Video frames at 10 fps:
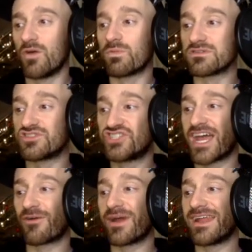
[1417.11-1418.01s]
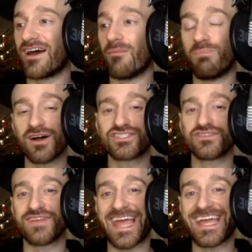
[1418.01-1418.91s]
will generate a bunch
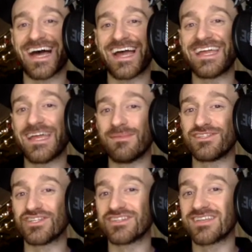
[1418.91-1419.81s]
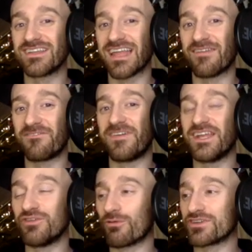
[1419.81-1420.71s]
of AI images that
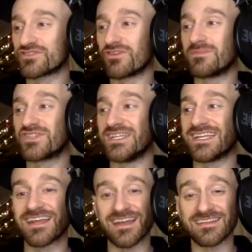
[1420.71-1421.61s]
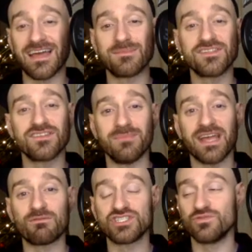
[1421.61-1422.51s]
fit your description in an attempt to
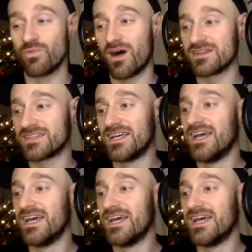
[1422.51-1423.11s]
make what you want.